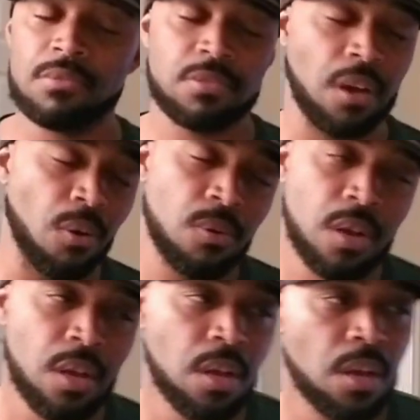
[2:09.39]
So
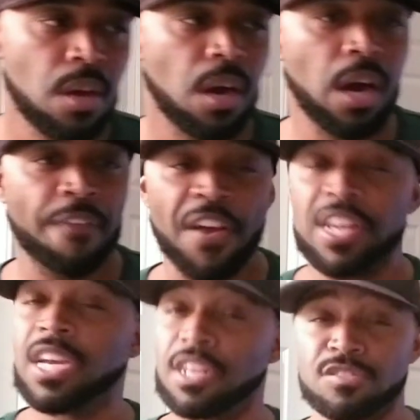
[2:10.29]
I thought
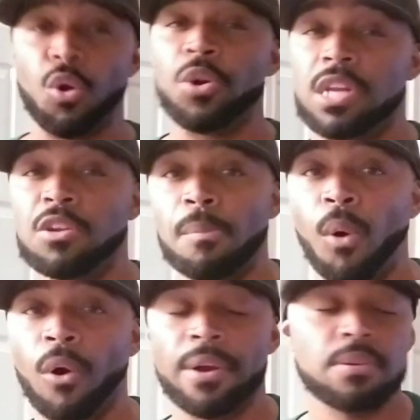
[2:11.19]
he could have scored a little
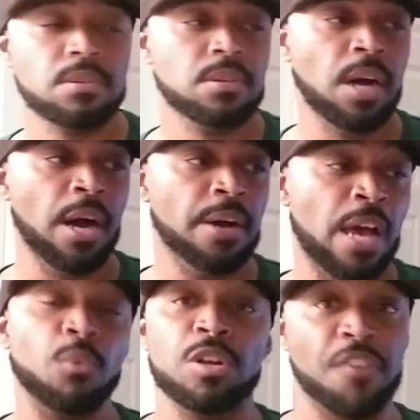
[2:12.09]
more.
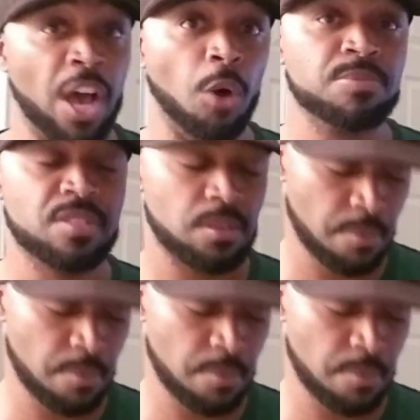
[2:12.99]
That would have helped.